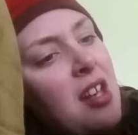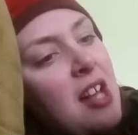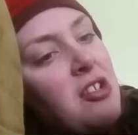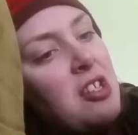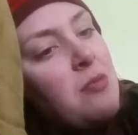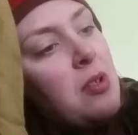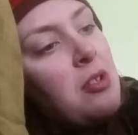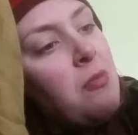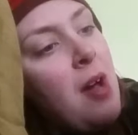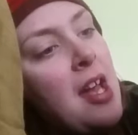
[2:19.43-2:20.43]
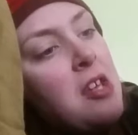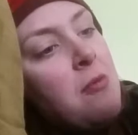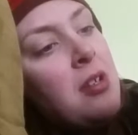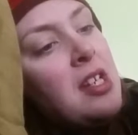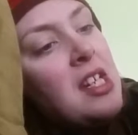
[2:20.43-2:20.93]
I just wondered why you
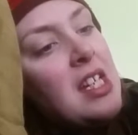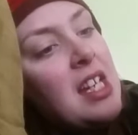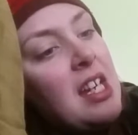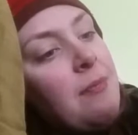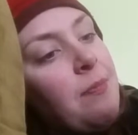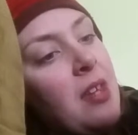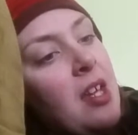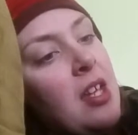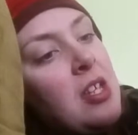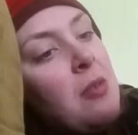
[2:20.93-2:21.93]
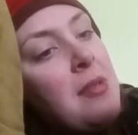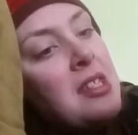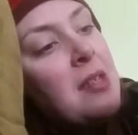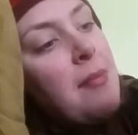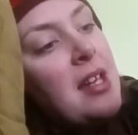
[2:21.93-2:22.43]
weren't eating it. You'll miss
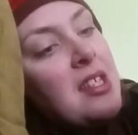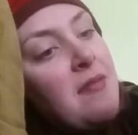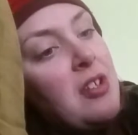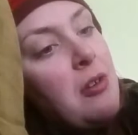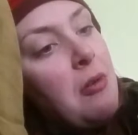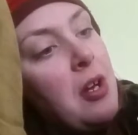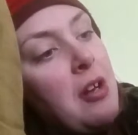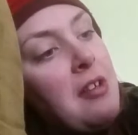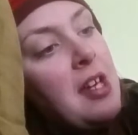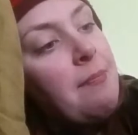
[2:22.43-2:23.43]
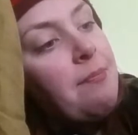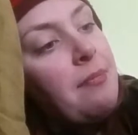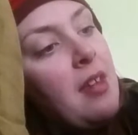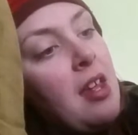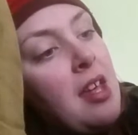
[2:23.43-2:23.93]
the bus if you don't hurry."
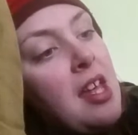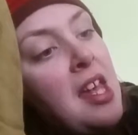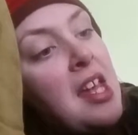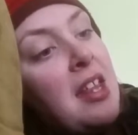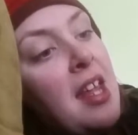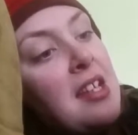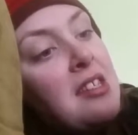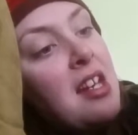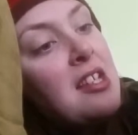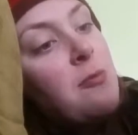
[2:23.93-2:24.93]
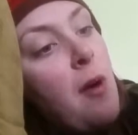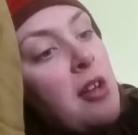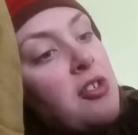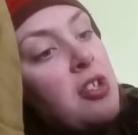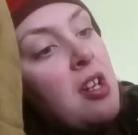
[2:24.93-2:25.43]
He glanced at his
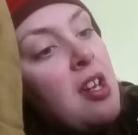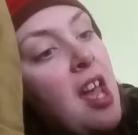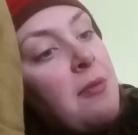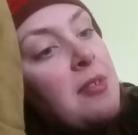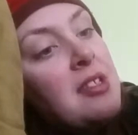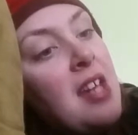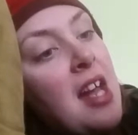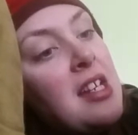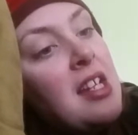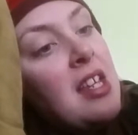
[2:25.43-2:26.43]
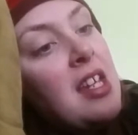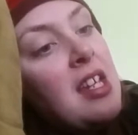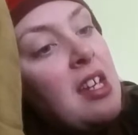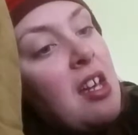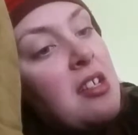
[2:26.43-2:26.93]
watch and
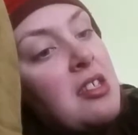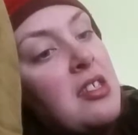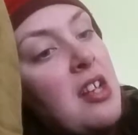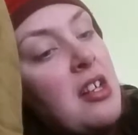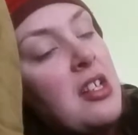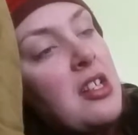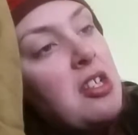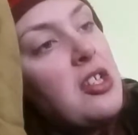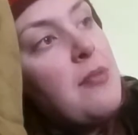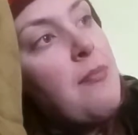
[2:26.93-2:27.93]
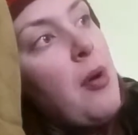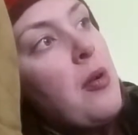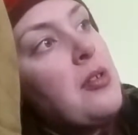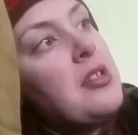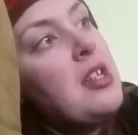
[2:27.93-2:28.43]
resigningly started to
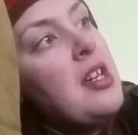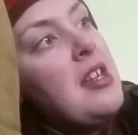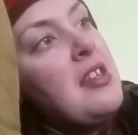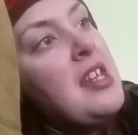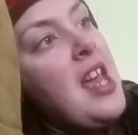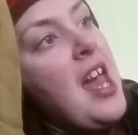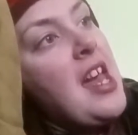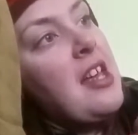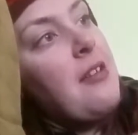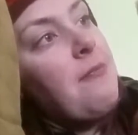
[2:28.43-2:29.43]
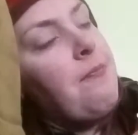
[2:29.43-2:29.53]
bolt the egg.